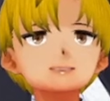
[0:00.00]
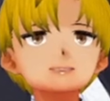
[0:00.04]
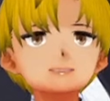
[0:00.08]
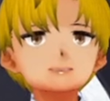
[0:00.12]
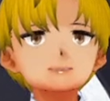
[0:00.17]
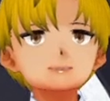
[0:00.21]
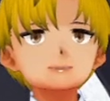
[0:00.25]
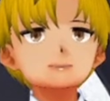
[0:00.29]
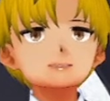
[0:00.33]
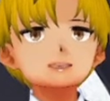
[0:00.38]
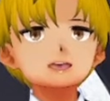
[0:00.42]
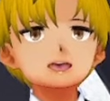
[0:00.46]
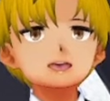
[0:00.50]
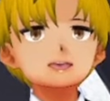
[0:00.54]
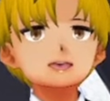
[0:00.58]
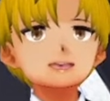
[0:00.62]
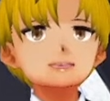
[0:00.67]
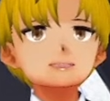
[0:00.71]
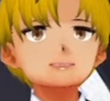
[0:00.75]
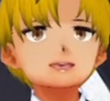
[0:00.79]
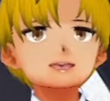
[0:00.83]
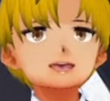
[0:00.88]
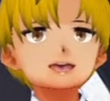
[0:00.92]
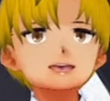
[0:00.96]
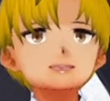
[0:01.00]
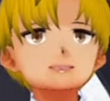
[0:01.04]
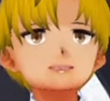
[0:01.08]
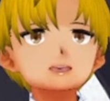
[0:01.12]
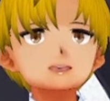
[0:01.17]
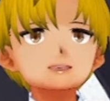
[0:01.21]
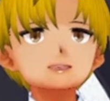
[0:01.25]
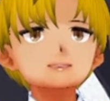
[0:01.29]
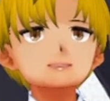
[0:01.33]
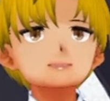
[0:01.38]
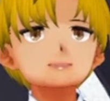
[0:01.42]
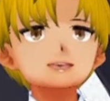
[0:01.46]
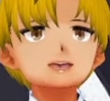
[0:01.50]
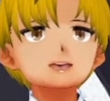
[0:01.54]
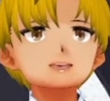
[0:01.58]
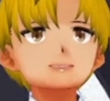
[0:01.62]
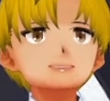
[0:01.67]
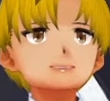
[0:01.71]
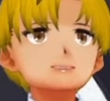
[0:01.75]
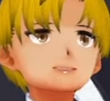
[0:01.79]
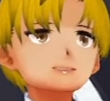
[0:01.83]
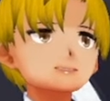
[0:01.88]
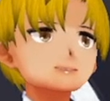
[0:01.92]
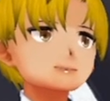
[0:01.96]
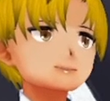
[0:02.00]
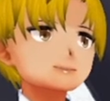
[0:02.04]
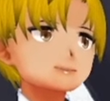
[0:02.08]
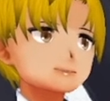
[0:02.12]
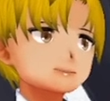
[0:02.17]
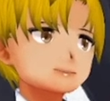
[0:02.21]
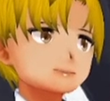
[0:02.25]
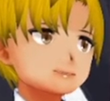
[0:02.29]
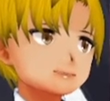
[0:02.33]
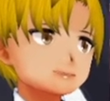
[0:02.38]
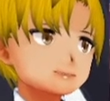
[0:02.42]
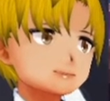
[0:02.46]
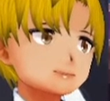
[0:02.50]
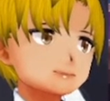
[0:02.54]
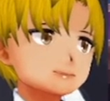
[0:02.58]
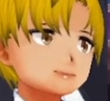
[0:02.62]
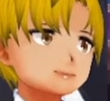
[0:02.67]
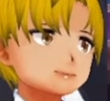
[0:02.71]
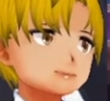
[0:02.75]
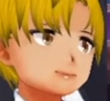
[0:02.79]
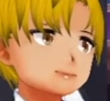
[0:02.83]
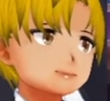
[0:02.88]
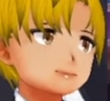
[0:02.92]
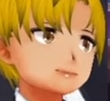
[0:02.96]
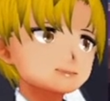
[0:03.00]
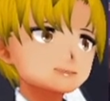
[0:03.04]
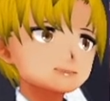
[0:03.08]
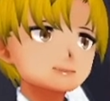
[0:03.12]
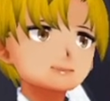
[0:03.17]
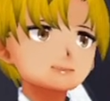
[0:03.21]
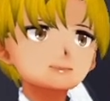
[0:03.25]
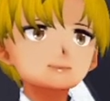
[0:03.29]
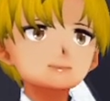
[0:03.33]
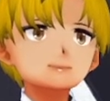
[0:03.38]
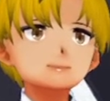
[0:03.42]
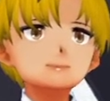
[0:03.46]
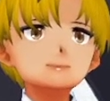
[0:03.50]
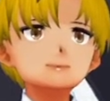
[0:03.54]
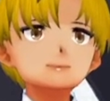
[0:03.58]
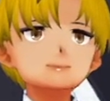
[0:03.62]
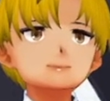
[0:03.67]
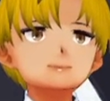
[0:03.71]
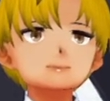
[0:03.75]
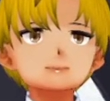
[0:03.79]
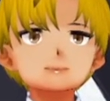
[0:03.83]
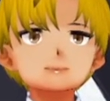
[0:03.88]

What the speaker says: I saw Shia LaBeouf's face when I said just do it.